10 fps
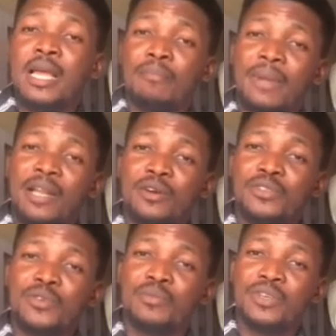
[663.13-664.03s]
might
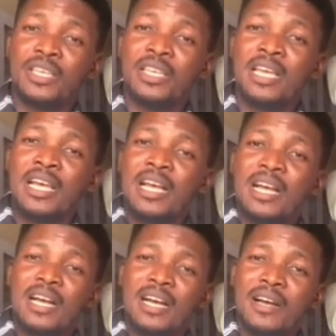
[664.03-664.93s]
also be
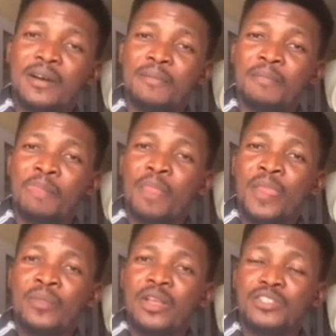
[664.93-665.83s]
um,
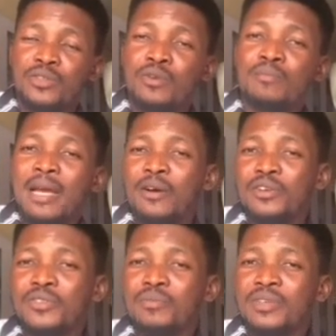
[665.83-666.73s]
stroke might
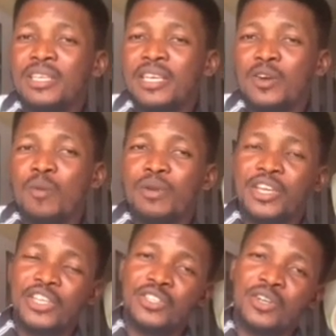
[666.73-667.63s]
also be a
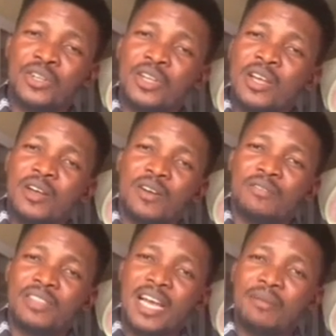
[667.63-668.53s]
complication
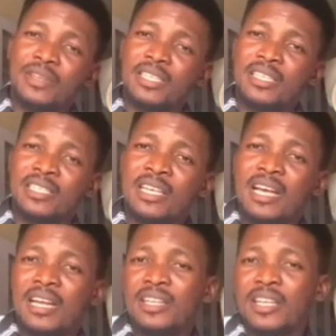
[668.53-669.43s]
of diabetes,
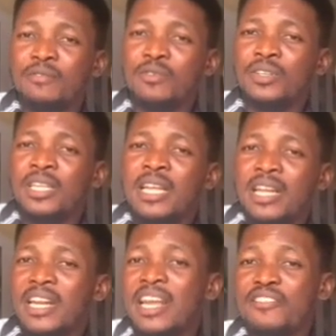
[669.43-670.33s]
and even
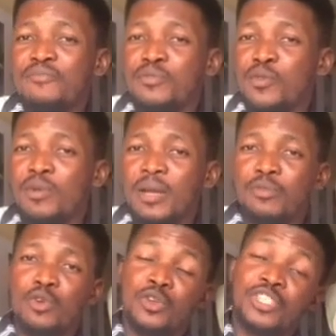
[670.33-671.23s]
nerve problem,
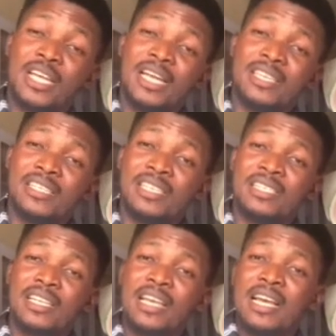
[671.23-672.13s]
neurological
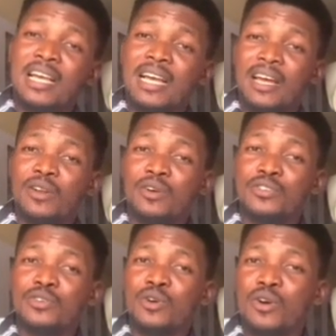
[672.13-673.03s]
disease can
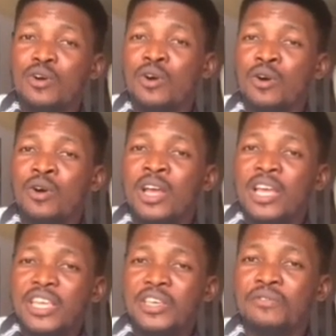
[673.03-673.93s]
also occur
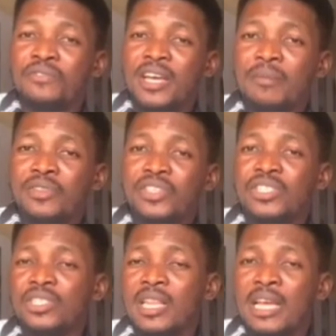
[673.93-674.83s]
if diabetes
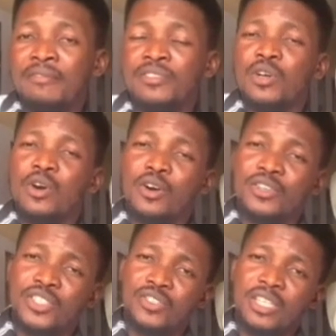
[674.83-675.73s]
is left
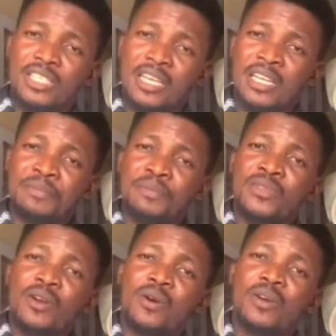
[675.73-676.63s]
untreated.
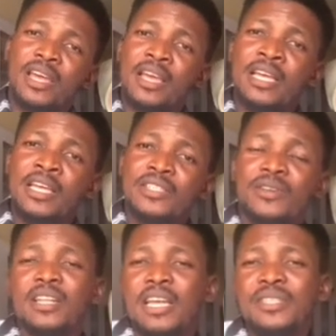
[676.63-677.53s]
Okay, so
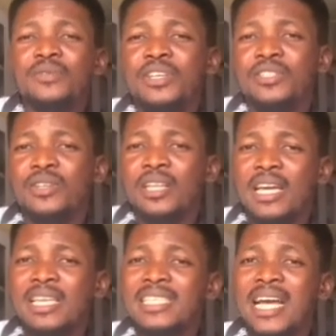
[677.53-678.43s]
the next question now
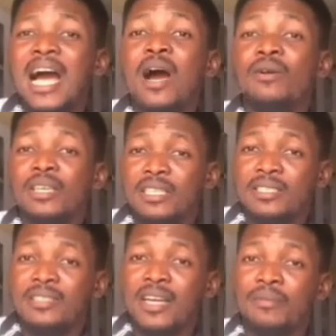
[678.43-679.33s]
is, how is
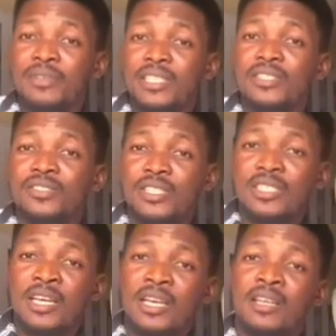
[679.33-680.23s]
diabetes
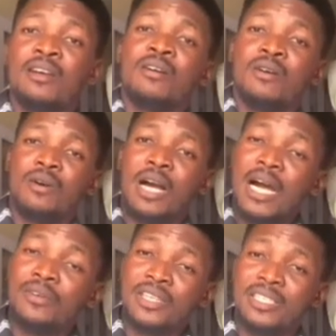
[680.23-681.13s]
treated, or
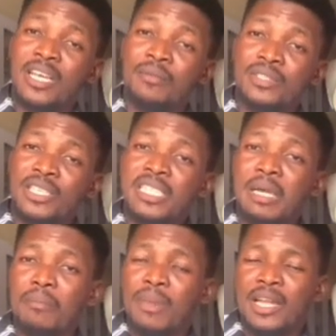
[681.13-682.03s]
how is diabetes
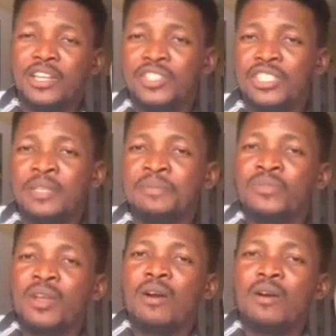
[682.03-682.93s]
managed?
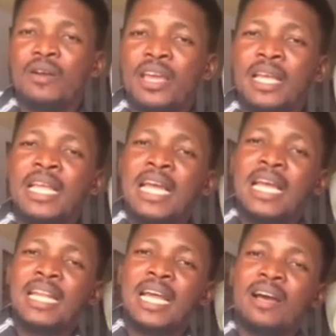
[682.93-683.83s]
Okay,
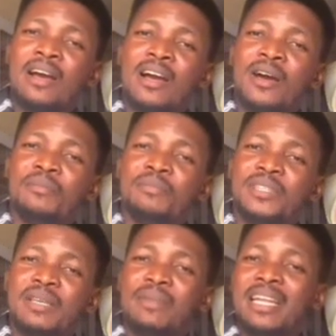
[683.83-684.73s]
now
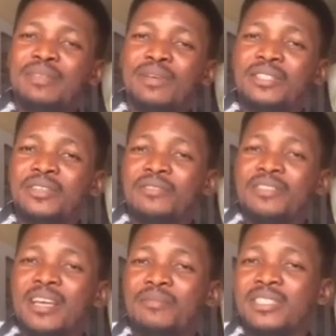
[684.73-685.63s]
the management of
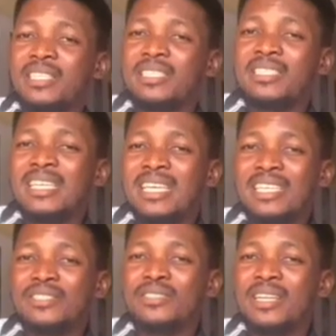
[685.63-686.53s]
diabetes
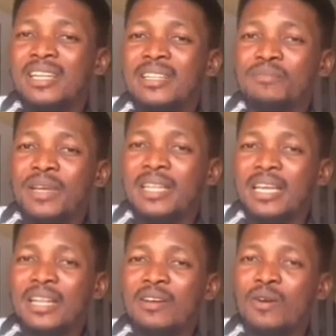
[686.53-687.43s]
is totally
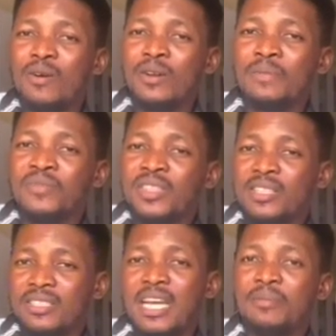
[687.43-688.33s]
dependent on the
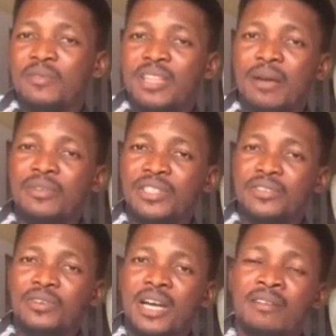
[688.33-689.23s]
type of diabetes
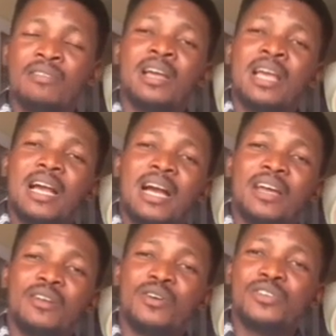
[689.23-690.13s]
you have,
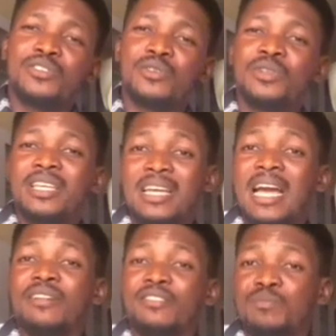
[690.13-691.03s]
and also the
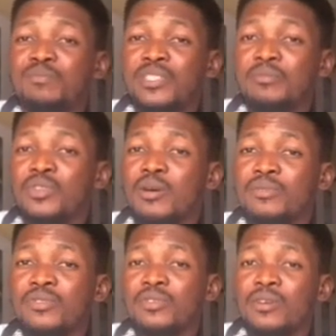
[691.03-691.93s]
kind of
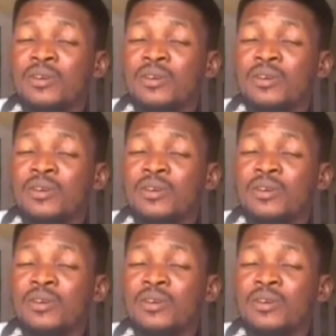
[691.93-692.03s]
symptoms